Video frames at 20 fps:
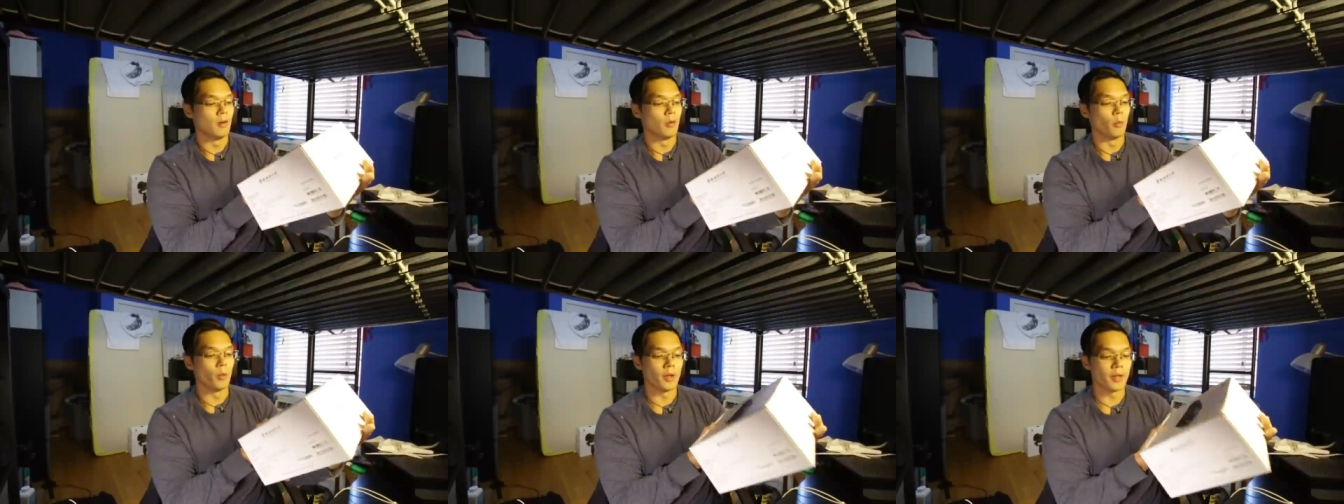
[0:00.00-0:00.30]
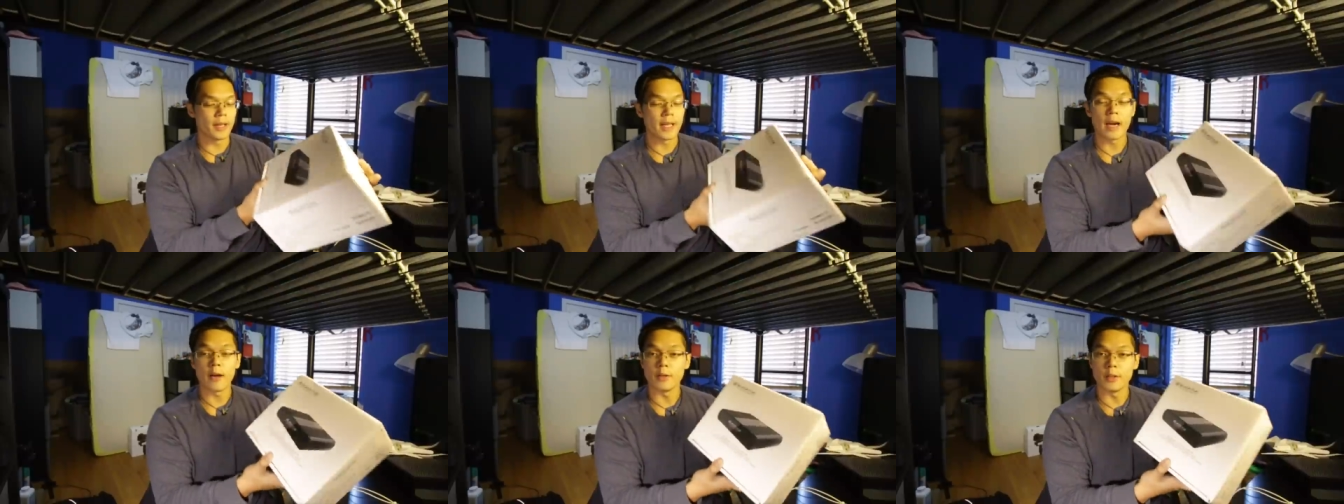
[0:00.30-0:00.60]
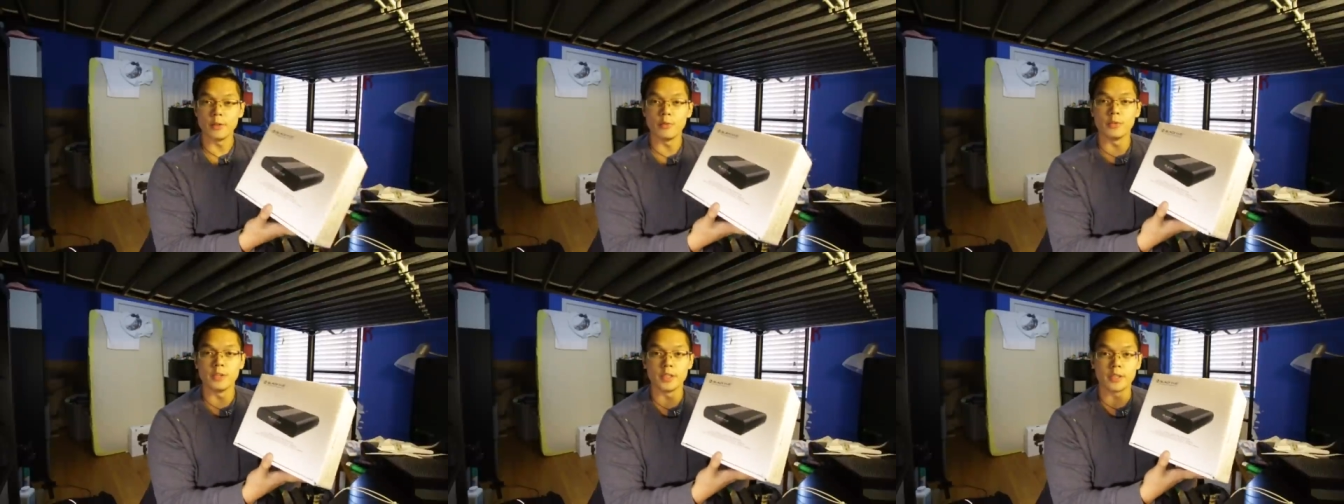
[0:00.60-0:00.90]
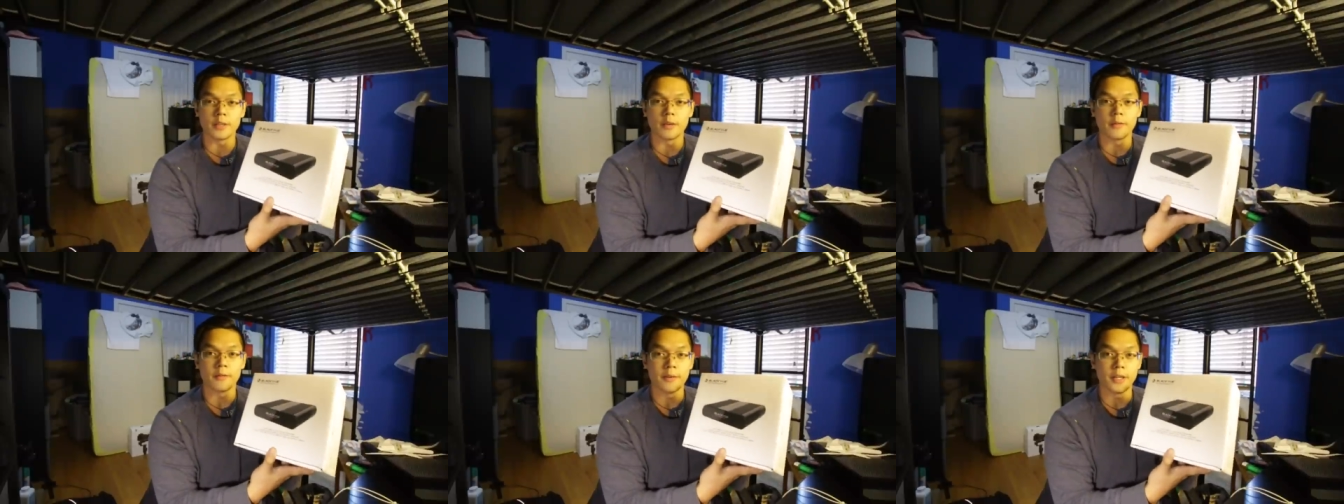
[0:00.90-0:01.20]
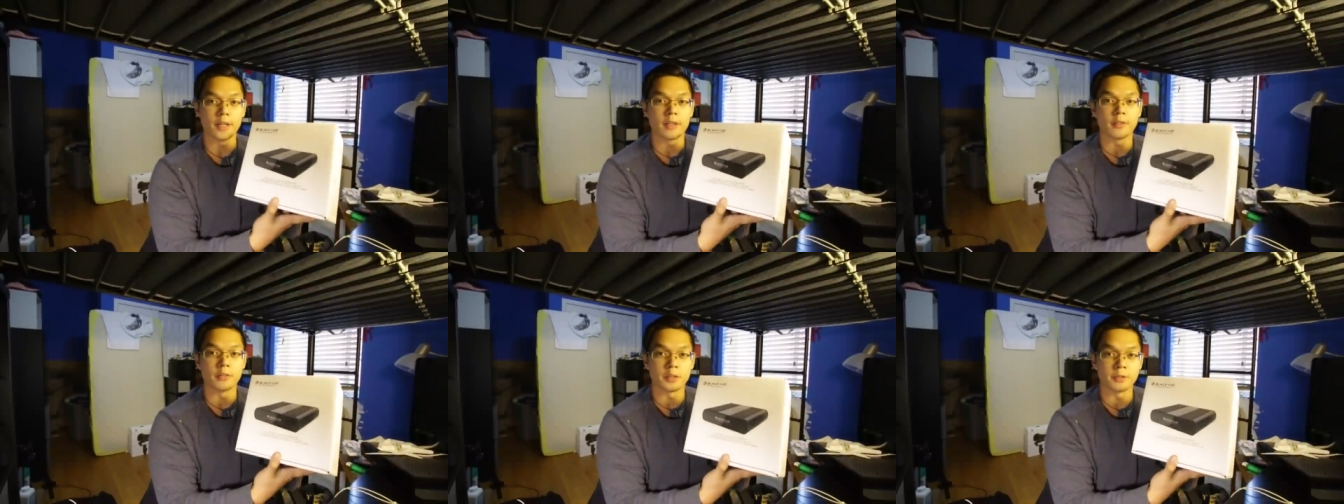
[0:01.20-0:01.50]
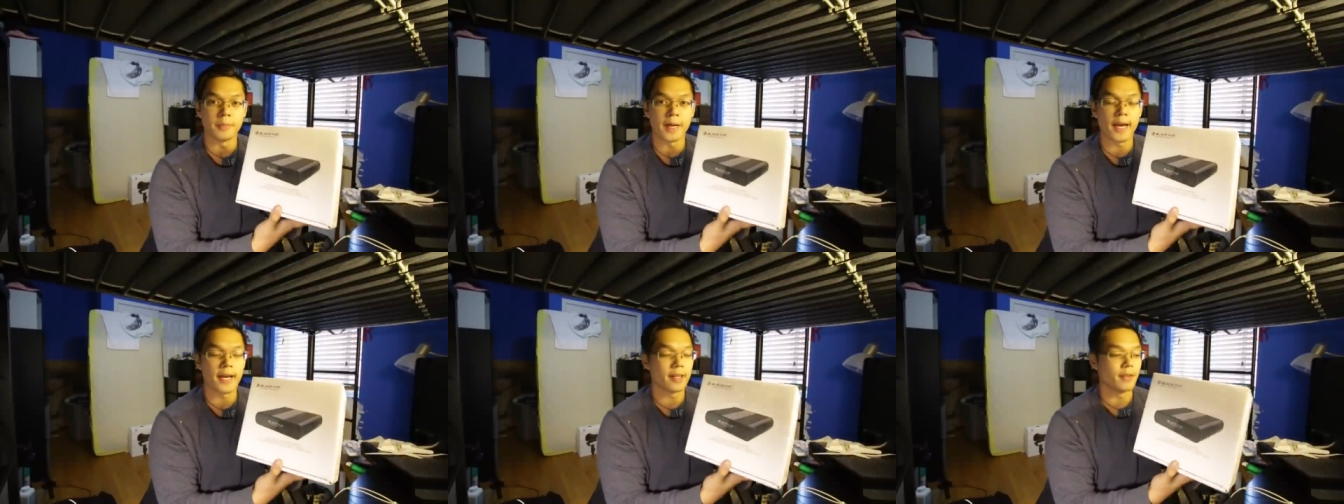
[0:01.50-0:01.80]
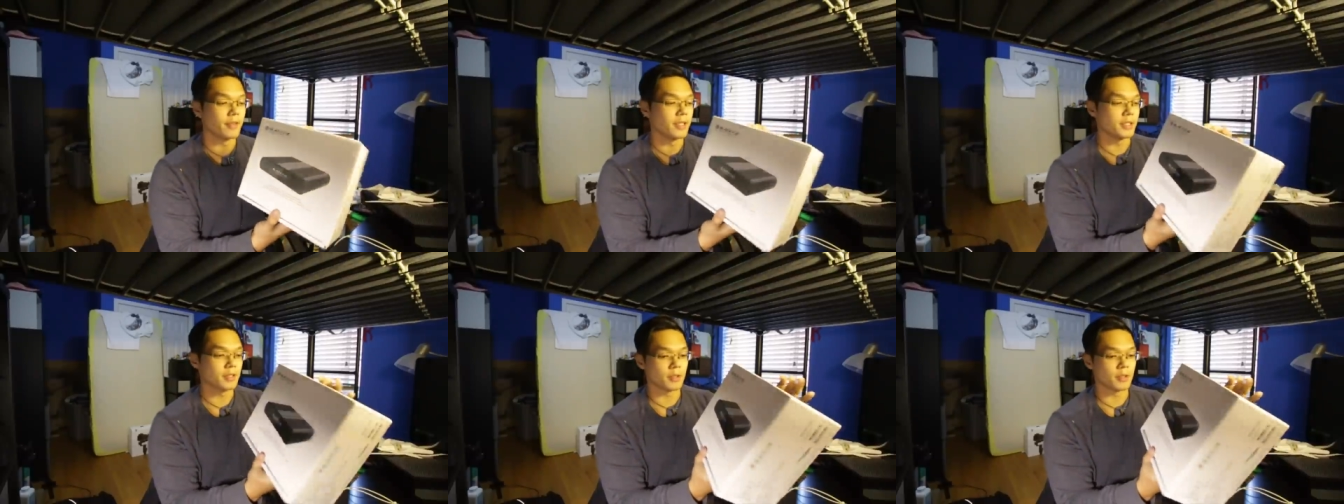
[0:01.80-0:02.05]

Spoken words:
without using your vehicle's battery.